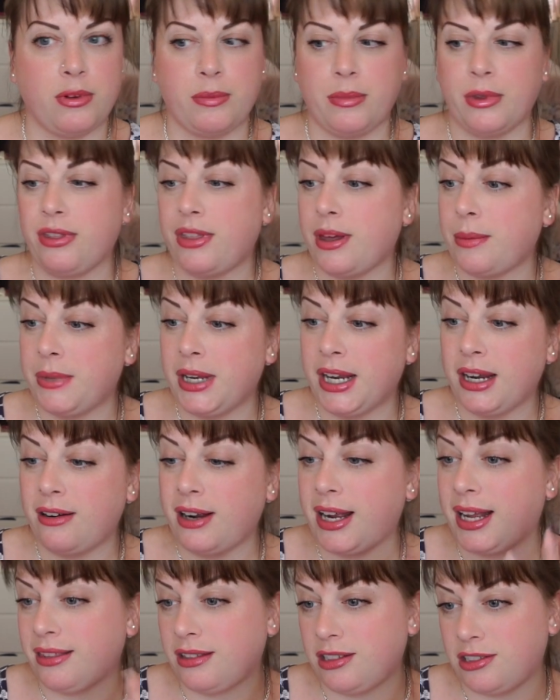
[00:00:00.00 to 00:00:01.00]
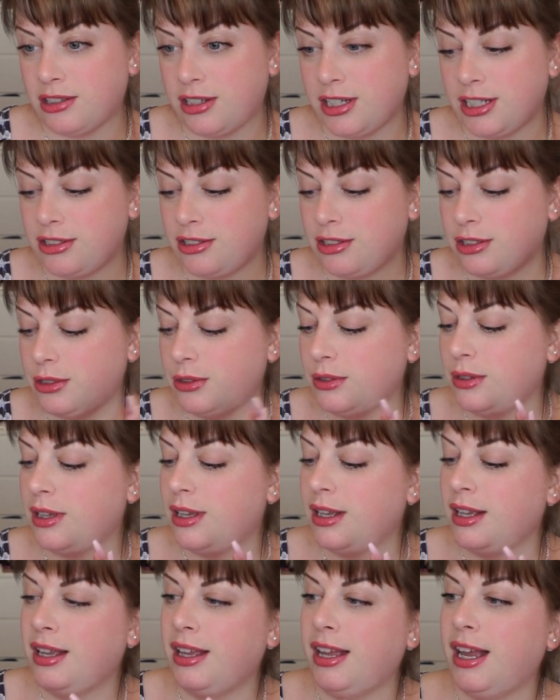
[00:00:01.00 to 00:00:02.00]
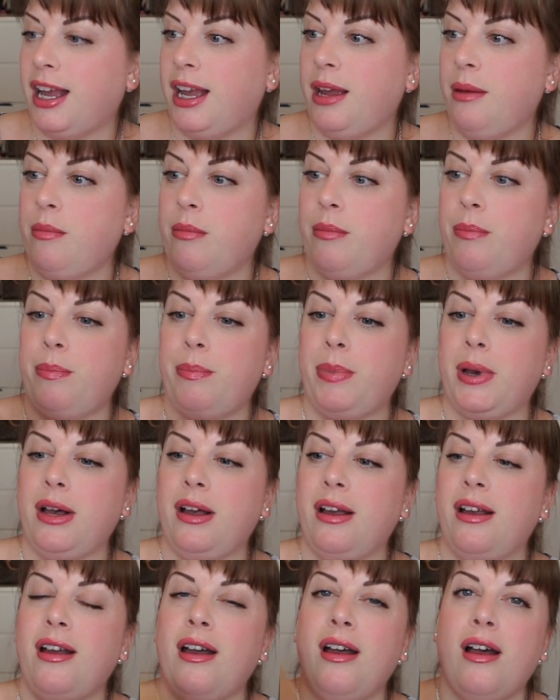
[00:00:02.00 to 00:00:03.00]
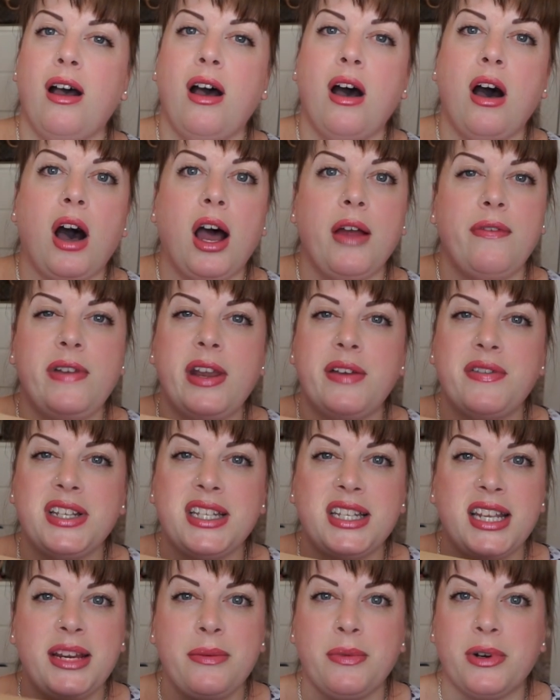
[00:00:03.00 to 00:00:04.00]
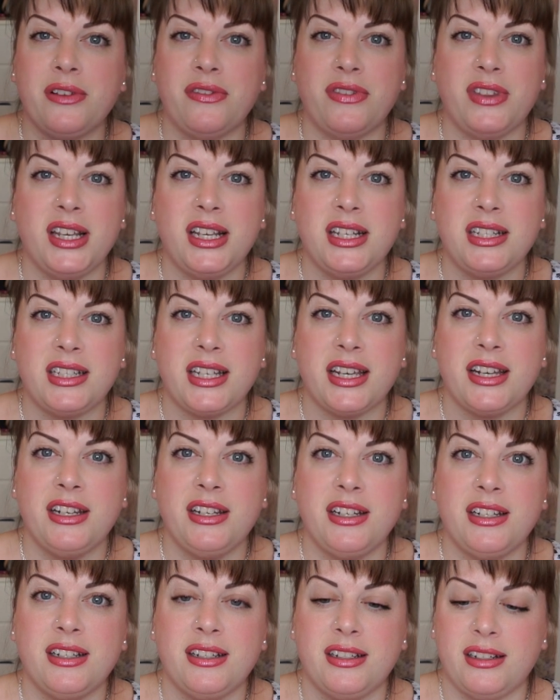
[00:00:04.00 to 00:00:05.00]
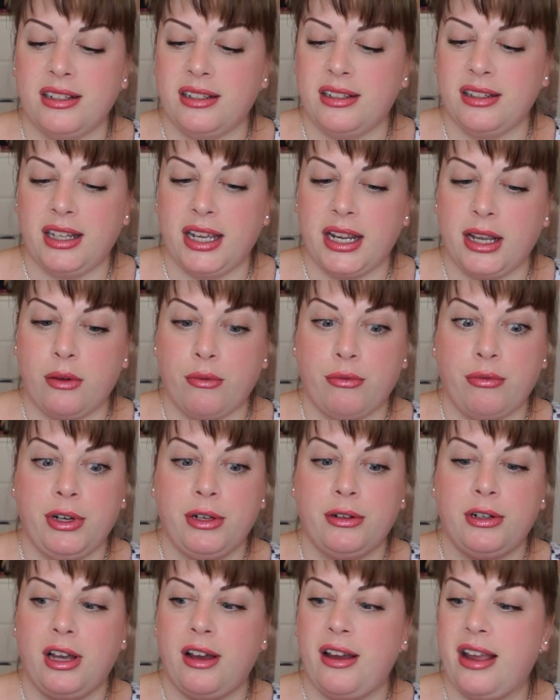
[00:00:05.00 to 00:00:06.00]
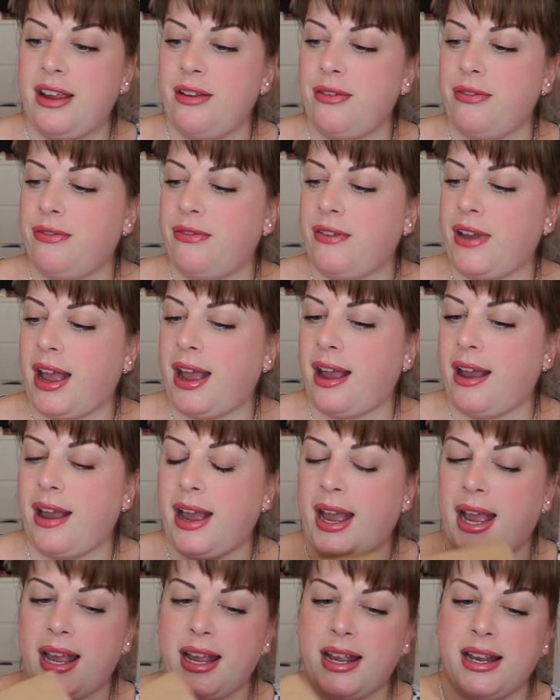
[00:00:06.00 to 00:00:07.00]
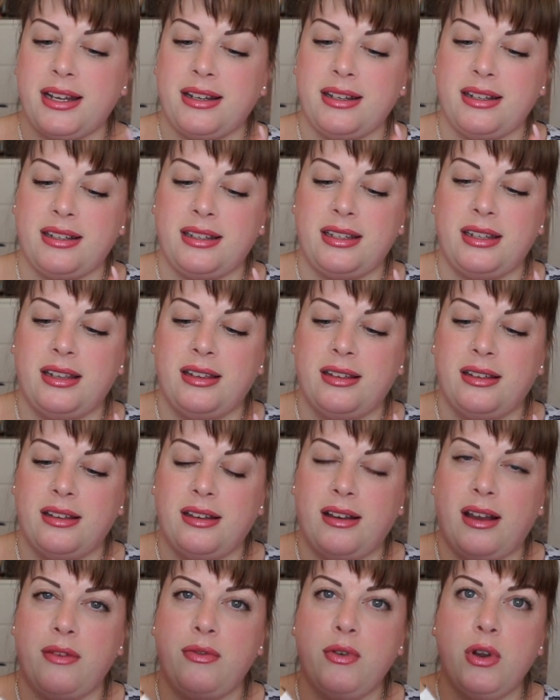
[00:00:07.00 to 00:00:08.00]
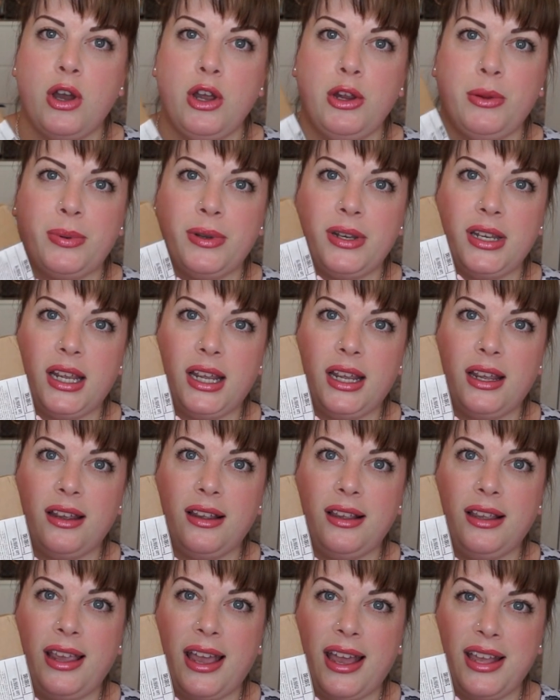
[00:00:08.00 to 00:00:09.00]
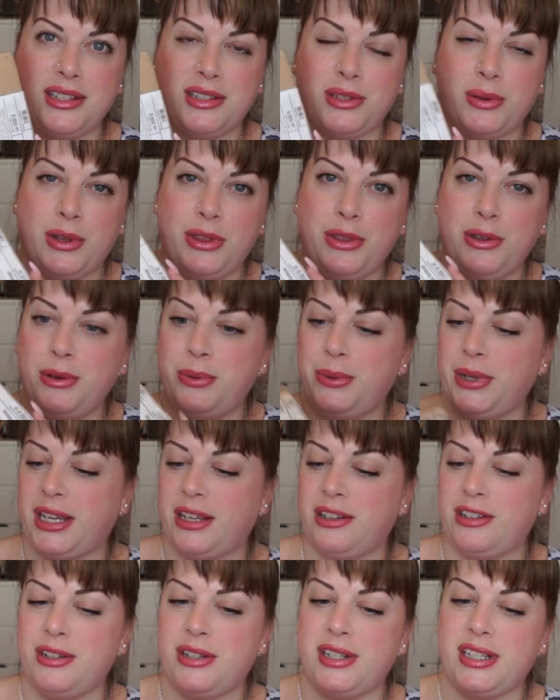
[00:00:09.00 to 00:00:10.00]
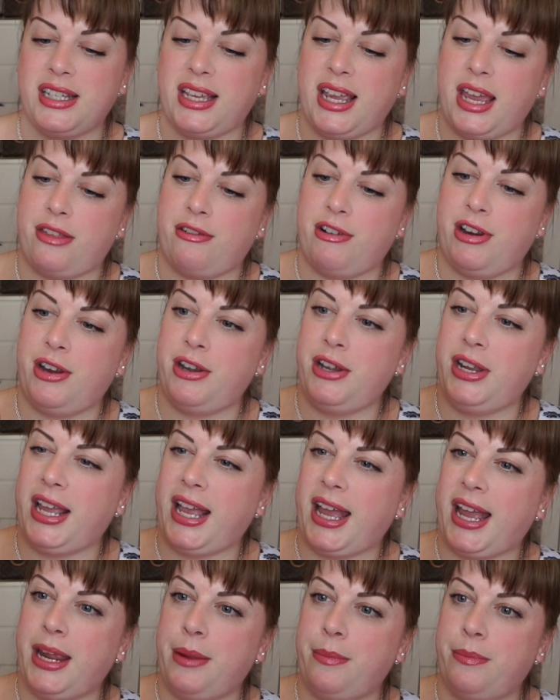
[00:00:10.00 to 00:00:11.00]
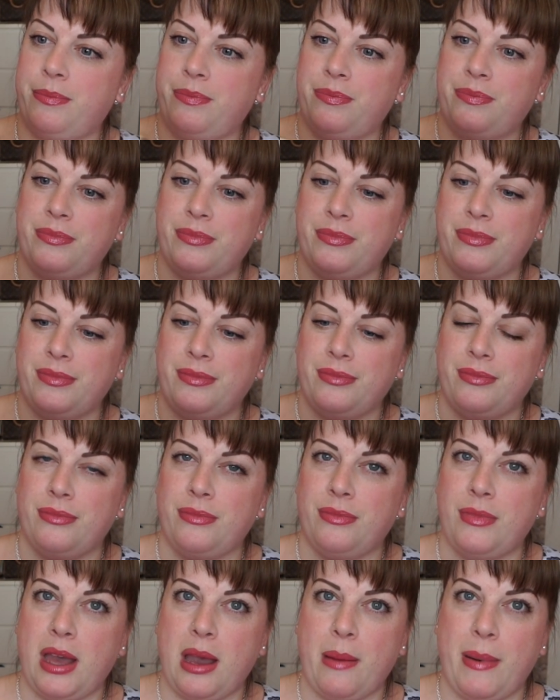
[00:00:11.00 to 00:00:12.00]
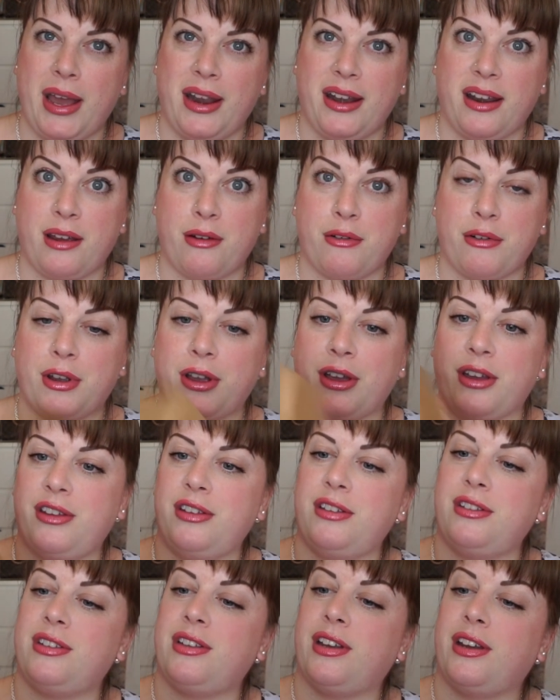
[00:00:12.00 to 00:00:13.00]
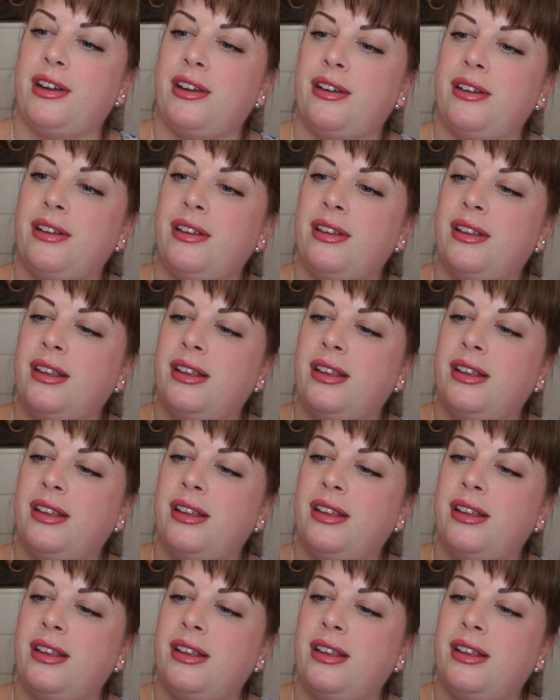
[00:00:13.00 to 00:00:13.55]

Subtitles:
from the thumbnail and the title, but I've never seen one of these in like real life and I've not opened it yet, so I thought we could do it together. It only came about an hour ago, so